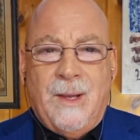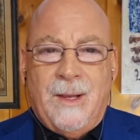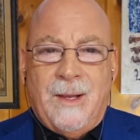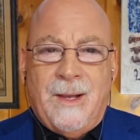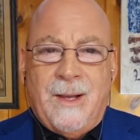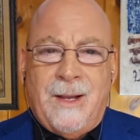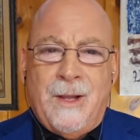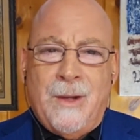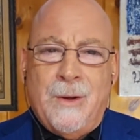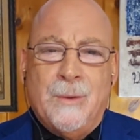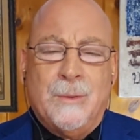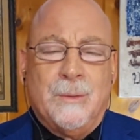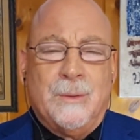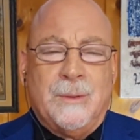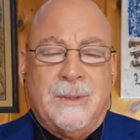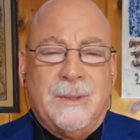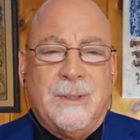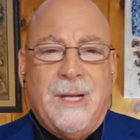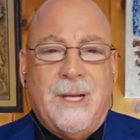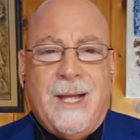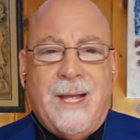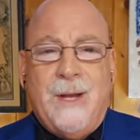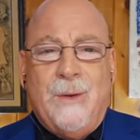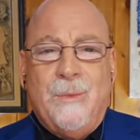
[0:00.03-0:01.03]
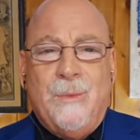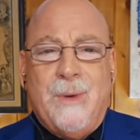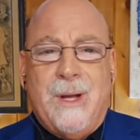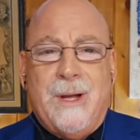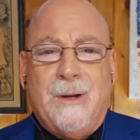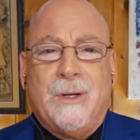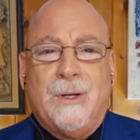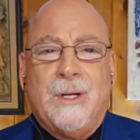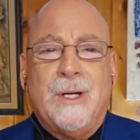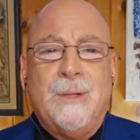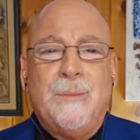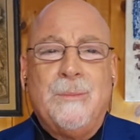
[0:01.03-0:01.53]
Hello, and
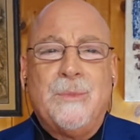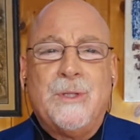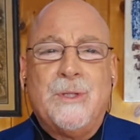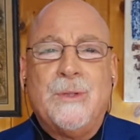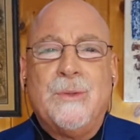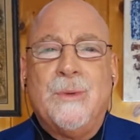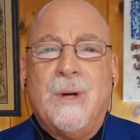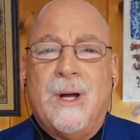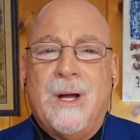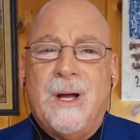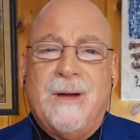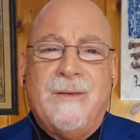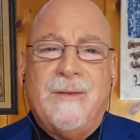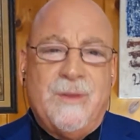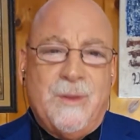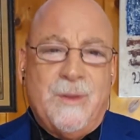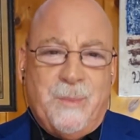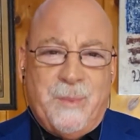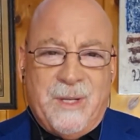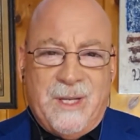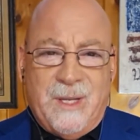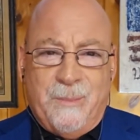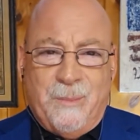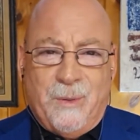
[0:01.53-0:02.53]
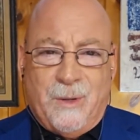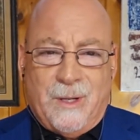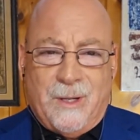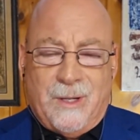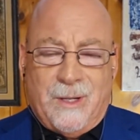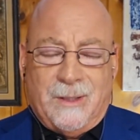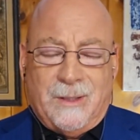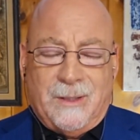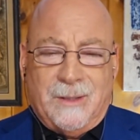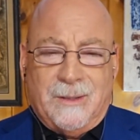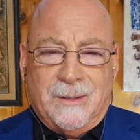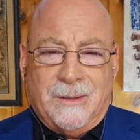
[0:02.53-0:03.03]
welcome to Of the People.